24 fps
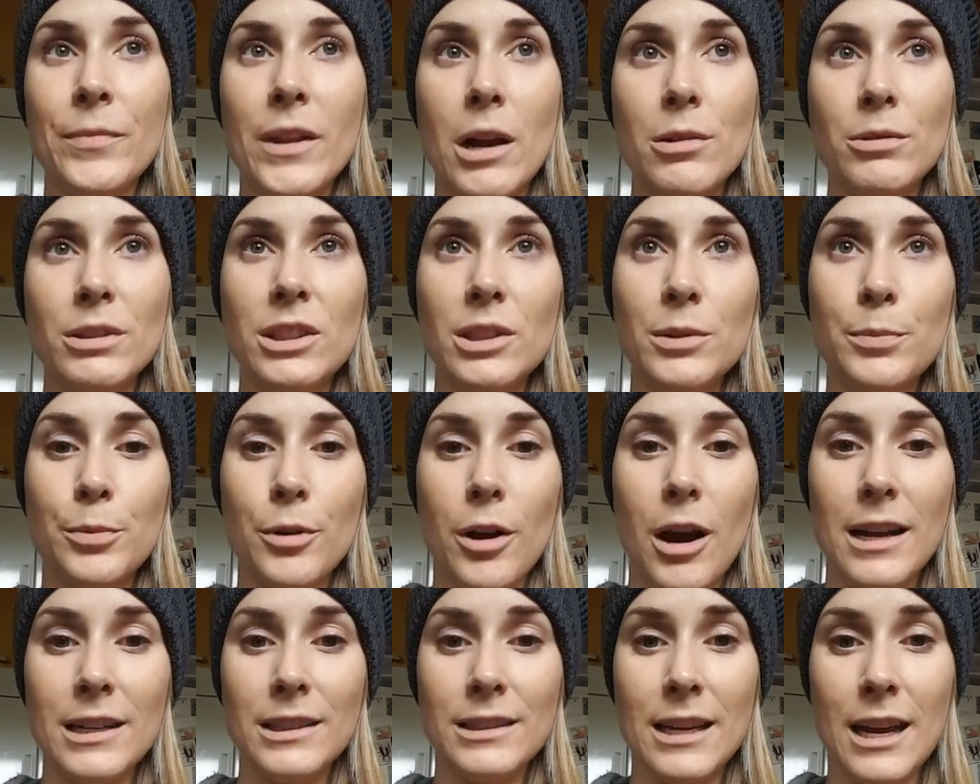I was
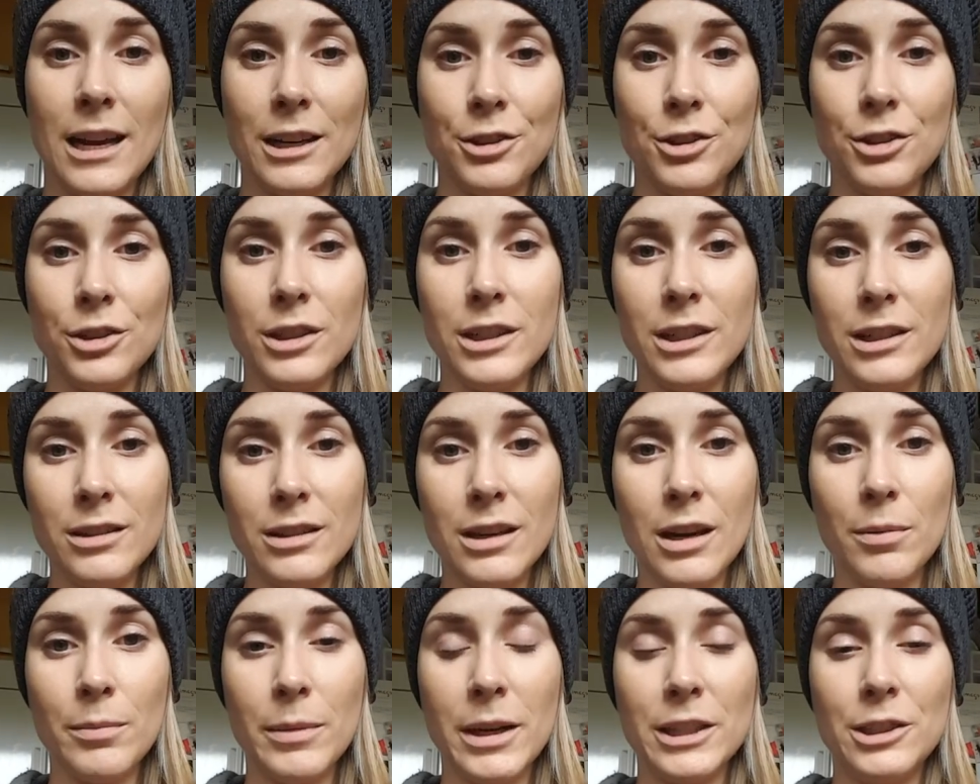surprised actually
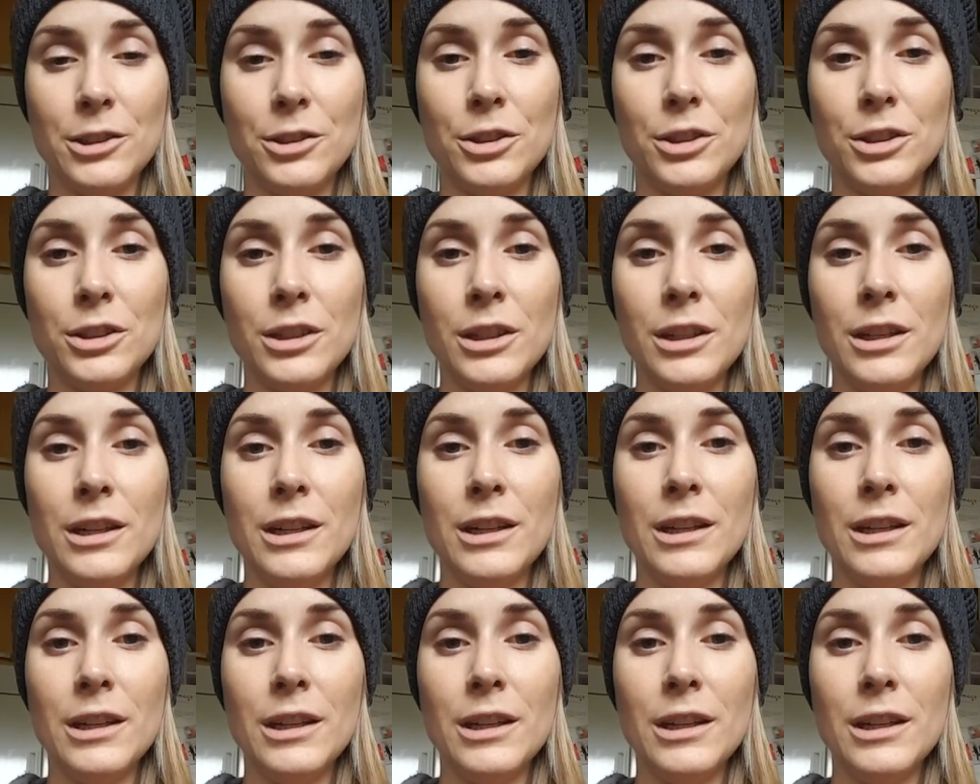how much